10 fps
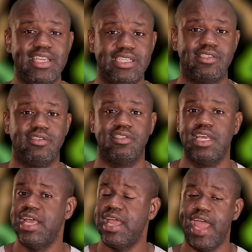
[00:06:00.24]
issues.
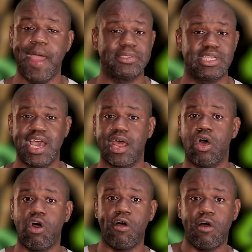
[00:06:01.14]
It happens in
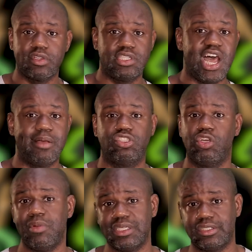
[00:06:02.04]
Ghana all the time,
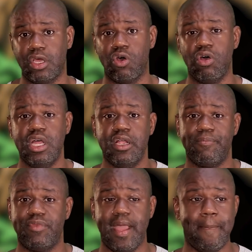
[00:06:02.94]
so much so
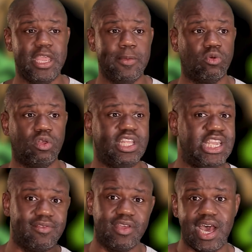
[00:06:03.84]
that people
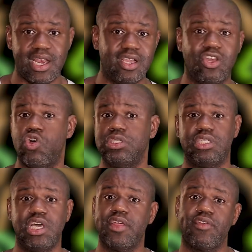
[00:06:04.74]
leave Ghana going
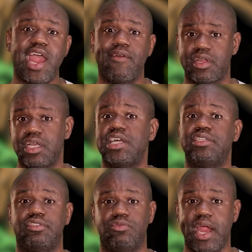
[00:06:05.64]
to other African
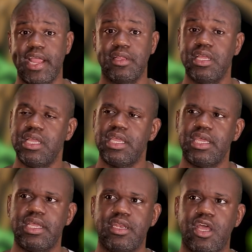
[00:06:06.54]
countries, right?
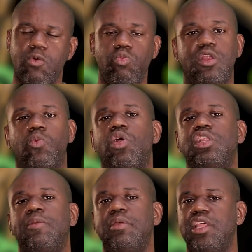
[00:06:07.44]
And we don't
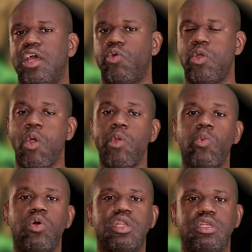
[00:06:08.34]
want it to be that way. What we
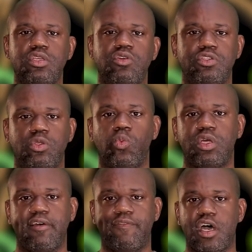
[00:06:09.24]
wanna do is we
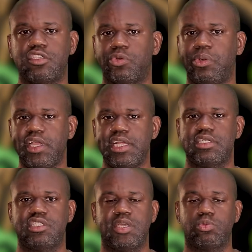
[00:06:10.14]
wanna foster
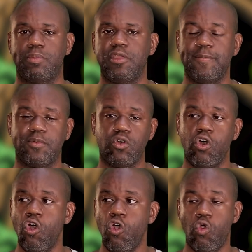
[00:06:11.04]
relationships with people
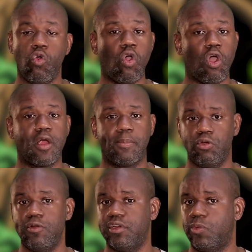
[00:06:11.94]
who are
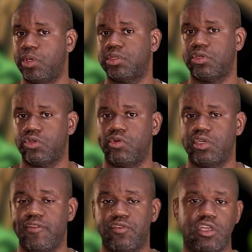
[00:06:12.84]
proven what they're doing.
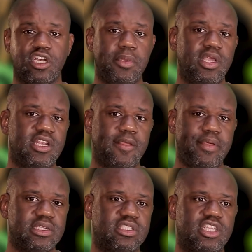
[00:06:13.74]
If you're gonna be in the
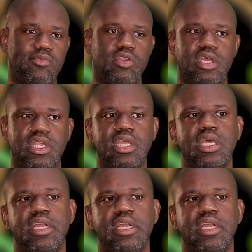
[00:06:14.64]
business community,